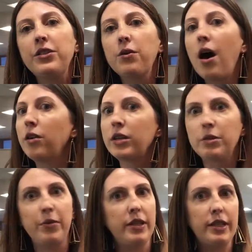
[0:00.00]
So Colorado
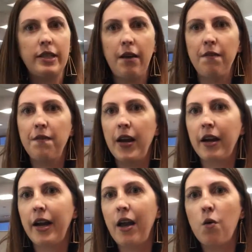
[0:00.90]
Springs is a
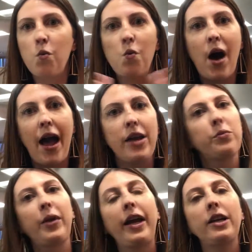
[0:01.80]
very
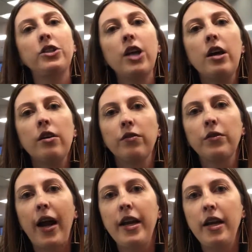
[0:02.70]
wide range
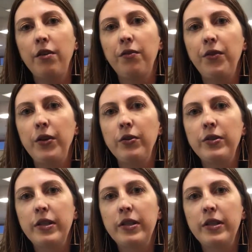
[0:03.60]
variety of food,